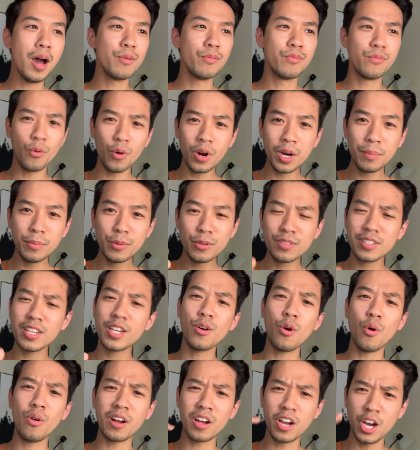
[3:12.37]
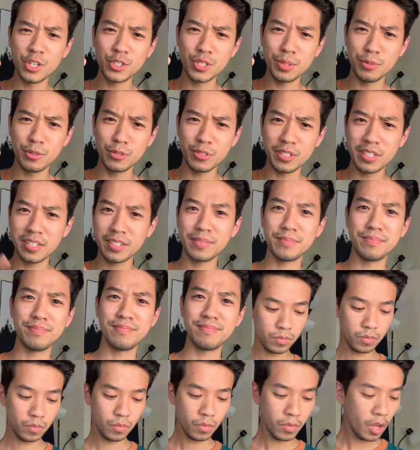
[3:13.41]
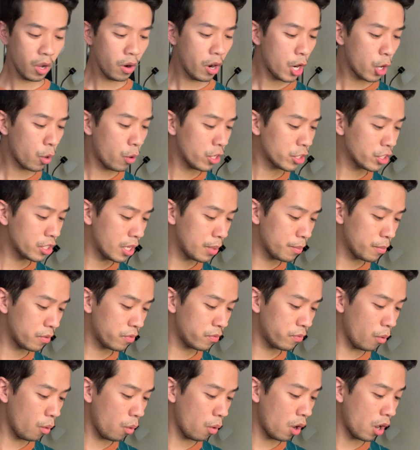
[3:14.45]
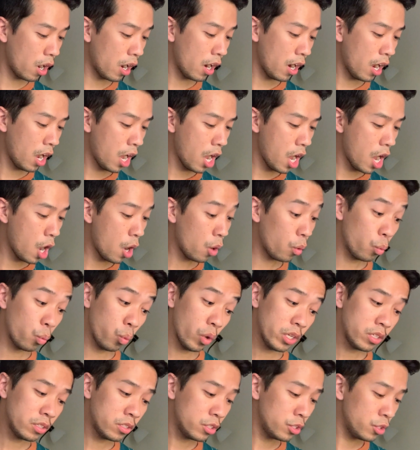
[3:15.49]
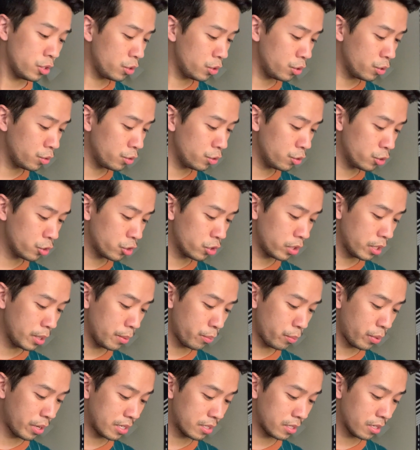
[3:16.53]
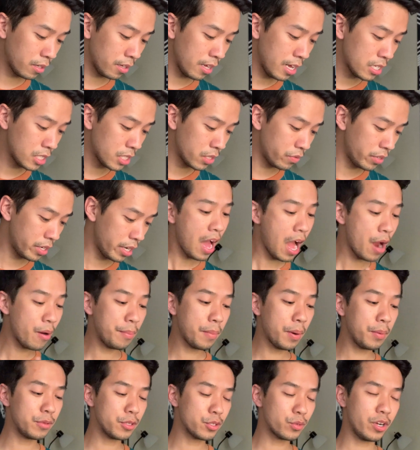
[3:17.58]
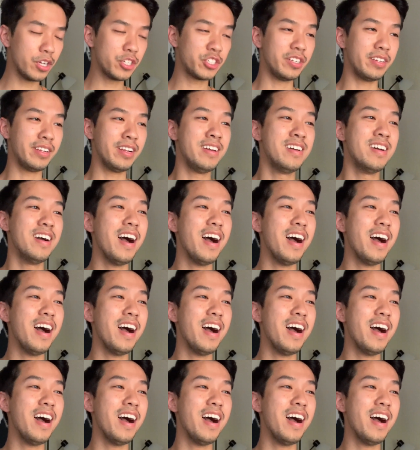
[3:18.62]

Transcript: Foreign music or country music. Alright, question number 4. What do you usually bring to class every day? I remember this question.